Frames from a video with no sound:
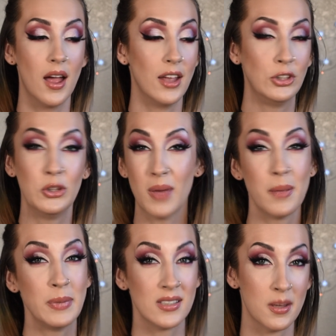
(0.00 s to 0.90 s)
You
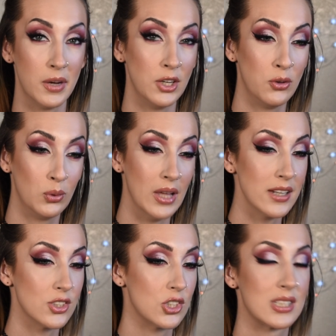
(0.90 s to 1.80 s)
might be somebody who
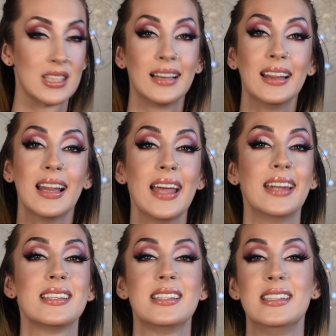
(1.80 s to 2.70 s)
likes just the
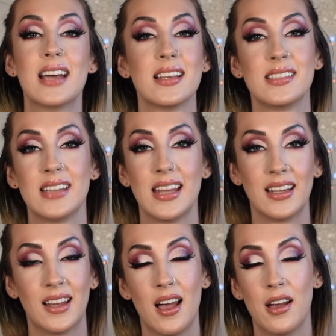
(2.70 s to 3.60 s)
lightest
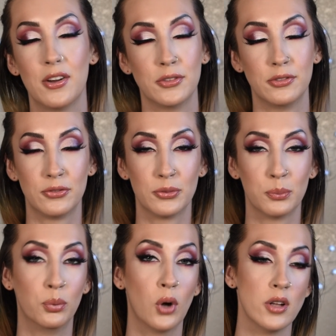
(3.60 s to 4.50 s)
dusting of
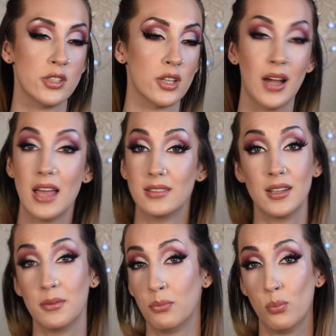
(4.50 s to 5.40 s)
bronzer, and
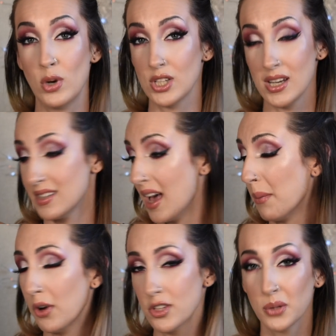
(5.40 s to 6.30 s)
then in which case
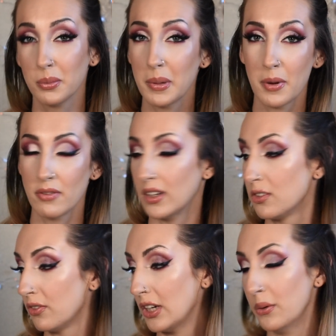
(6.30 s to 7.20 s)
that bronzer would be
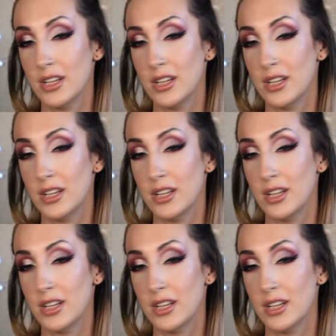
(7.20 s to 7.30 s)
perfect for you.